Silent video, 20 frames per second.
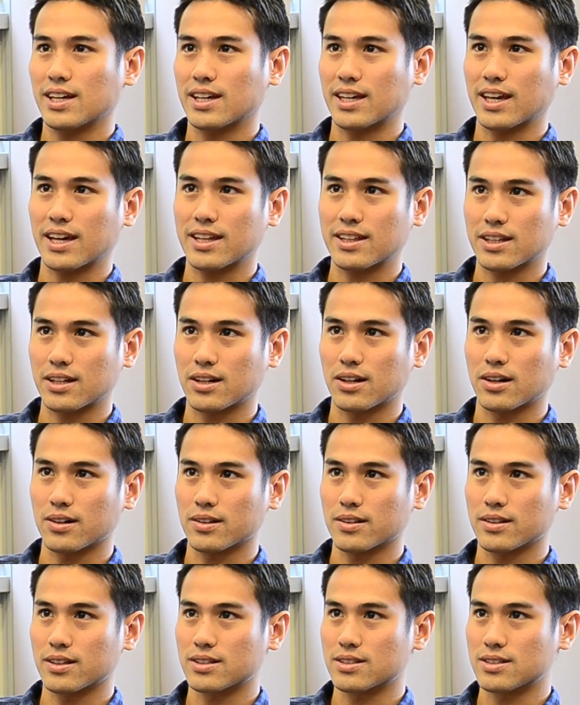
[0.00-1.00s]
gather
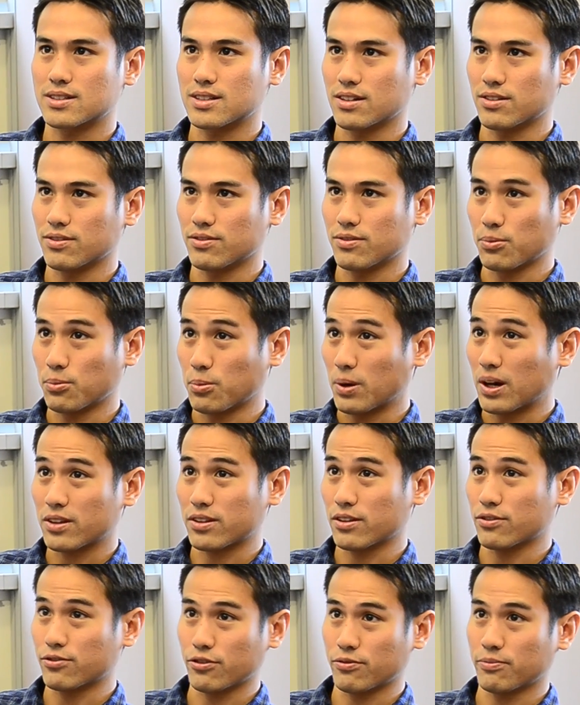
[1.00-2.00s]
all this
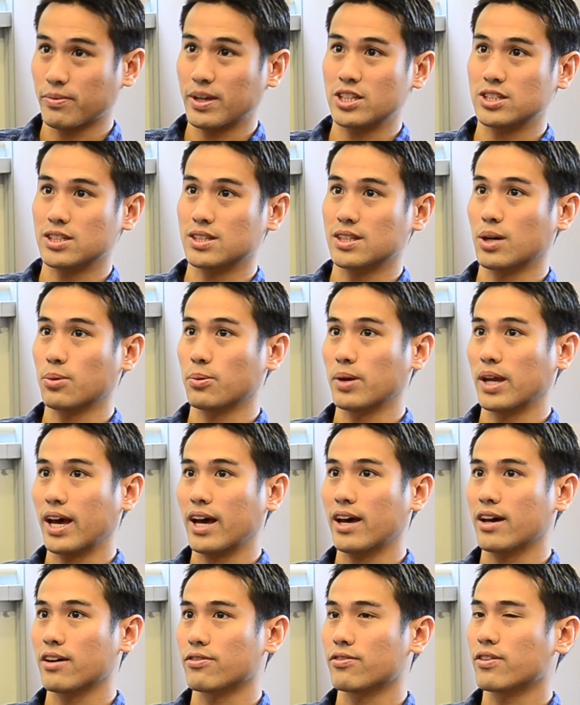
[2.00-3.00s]
wealth of information that we
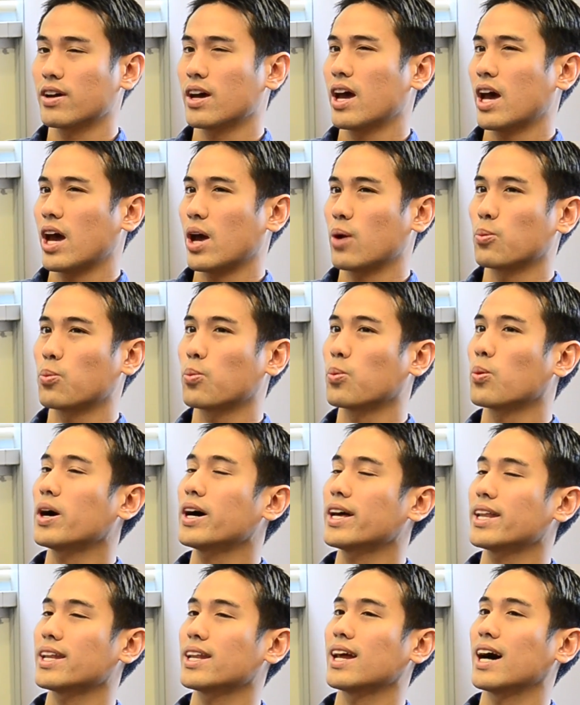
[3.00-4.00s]
have and
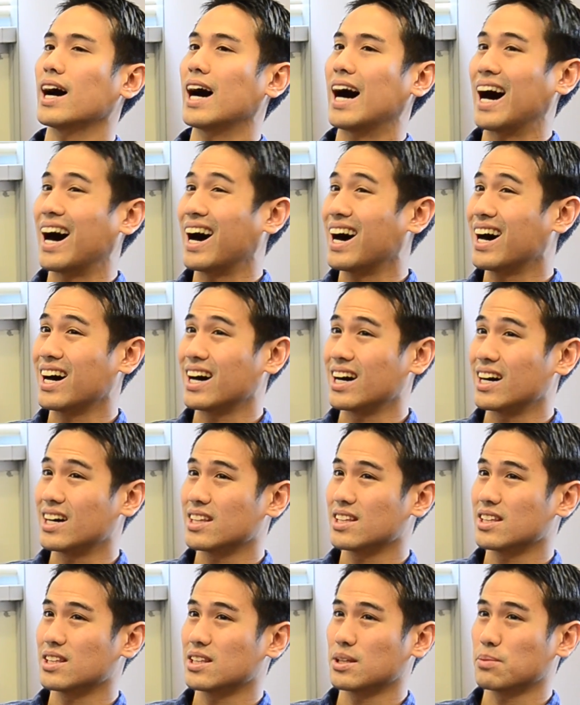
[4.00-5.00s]
what are
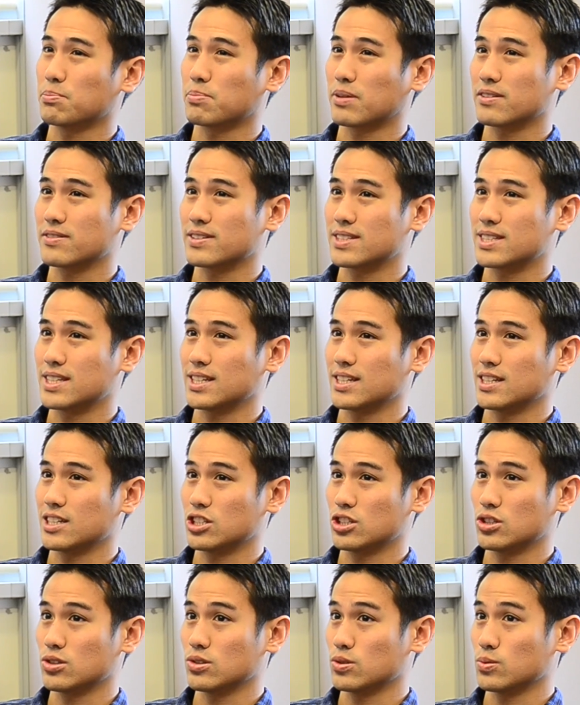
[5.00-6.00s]
the privacy
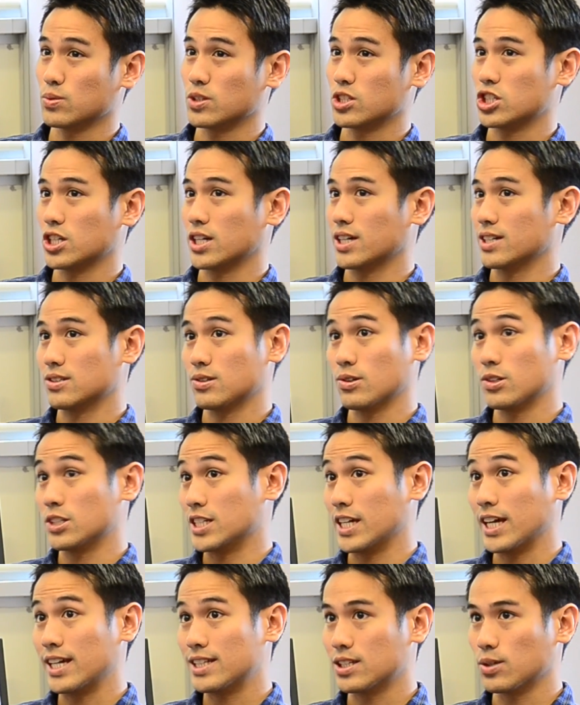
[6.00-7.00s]
issues which are
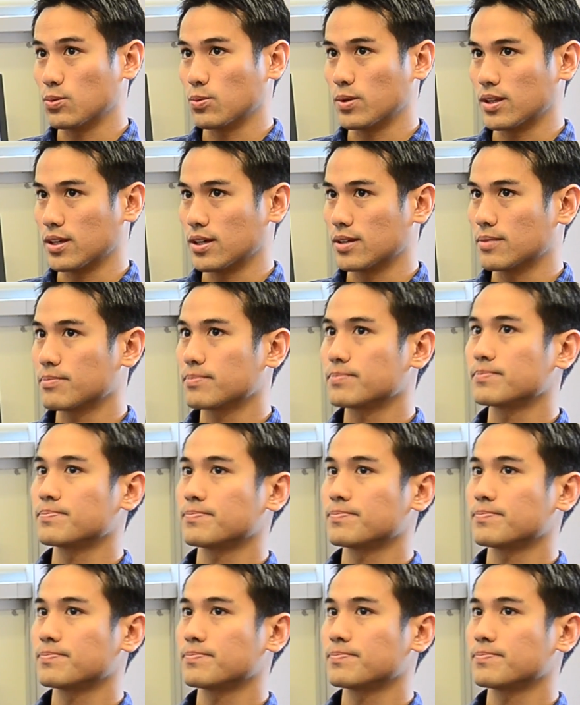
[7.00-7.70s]
associated with it?